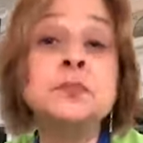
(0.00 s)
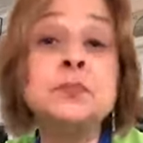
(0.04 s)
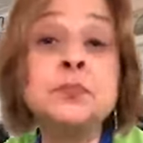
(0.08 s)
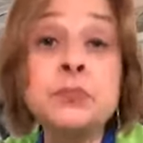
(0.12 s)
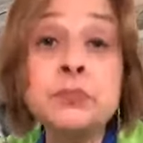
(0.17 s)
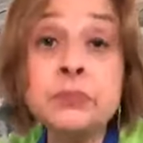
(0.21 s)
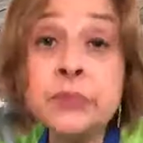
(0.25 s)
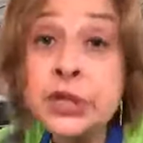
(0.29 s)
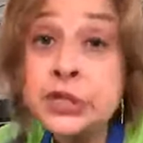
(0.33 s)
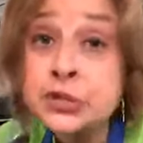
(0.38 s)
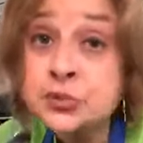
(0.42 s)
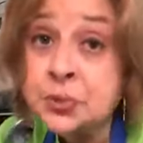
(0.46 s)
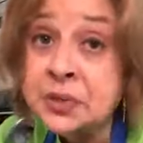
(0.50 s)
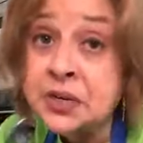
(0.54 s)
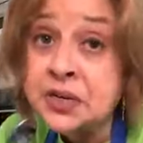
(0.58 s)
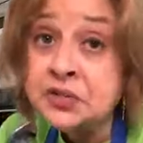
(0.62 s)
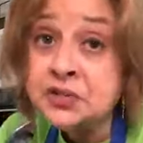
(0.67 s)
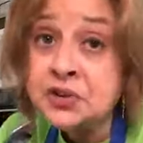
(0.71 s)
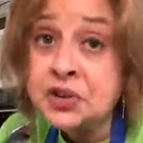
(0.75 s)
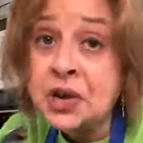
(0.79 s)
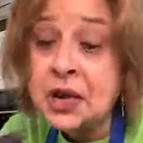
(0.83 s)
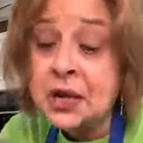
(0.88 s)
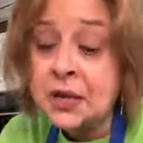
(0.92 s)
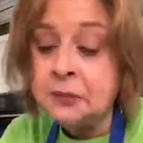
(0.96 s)
This one is
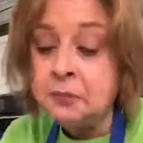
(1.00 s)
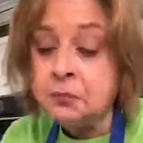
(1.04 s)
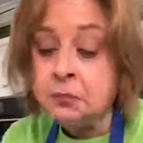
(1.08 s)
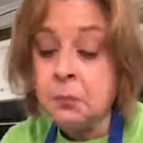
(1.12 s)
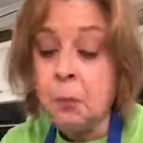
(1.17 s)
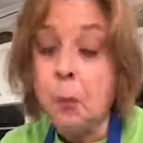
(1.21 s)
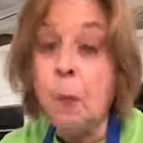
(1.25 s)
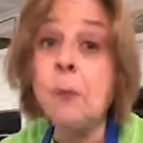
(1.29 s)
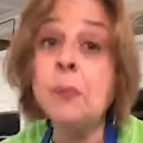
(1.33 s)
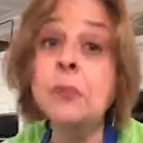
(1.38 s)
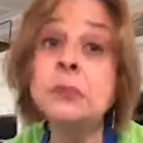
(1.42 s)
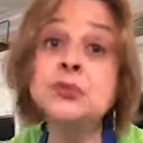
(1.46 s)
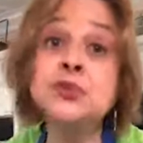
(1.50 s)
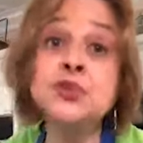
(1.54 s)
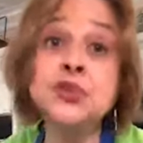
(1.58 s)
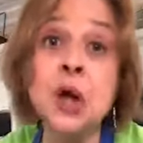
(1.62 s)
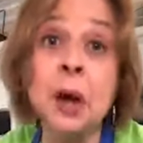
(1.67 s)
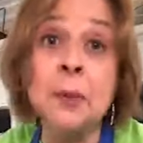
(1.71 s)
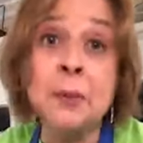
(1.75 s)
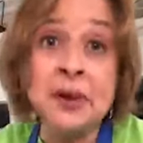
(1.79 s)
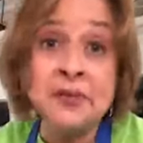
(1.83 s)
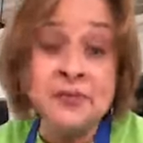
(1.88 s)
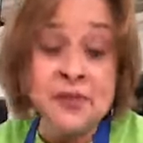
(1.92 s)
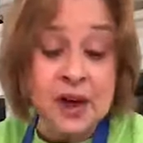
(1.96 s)
good. It's not
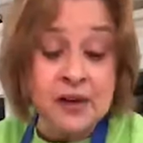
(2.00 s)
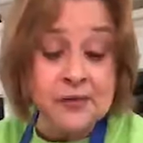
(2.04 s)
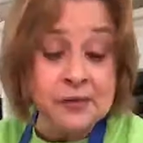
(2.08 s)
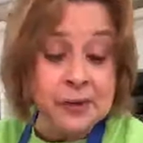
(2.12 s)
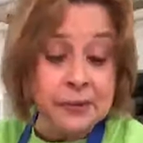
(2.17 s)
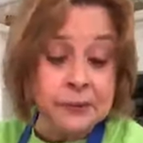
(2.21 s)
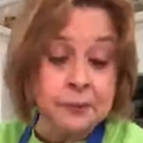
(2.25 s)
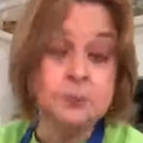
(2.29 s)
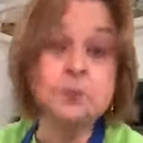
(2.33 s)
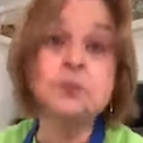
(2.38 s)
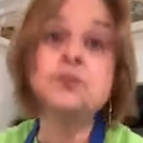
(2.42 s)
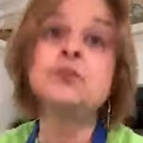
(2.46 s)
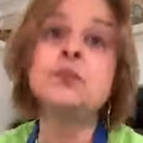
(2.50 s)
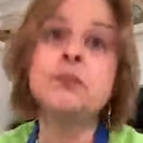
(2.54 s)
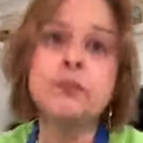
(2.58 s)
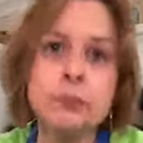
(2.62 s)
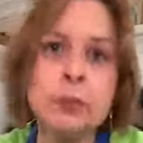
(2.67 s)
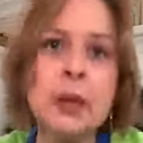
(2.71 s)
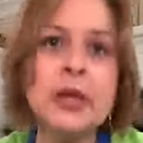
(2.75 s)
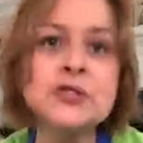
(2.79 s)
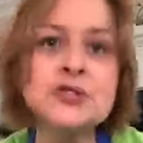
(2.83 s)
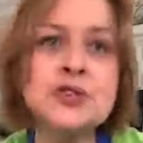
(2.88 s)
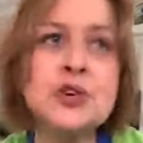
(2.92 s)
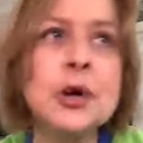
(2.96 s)
my favorite,
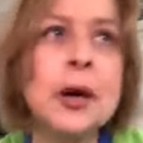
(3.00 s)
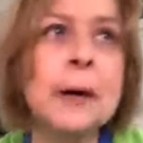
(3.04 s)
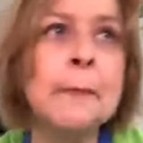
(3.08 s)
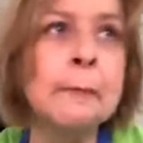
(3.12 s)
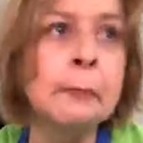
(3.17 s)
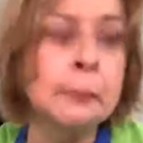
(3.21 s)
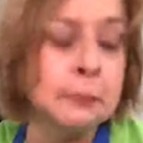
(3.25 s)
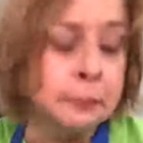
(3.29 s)
but it's good.